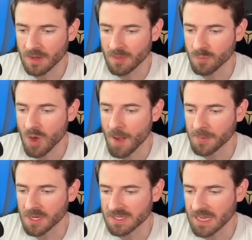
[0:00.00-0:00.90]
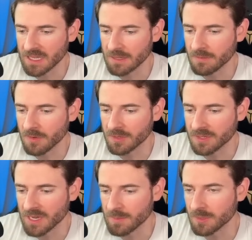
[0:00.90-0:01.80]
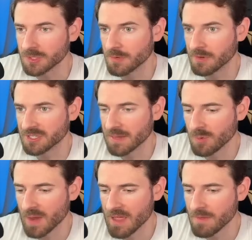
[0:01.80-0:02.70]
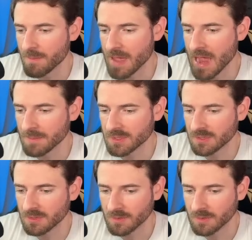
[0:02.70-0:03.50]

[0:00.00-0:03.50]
the properties that live on the table. So for example, we have a maps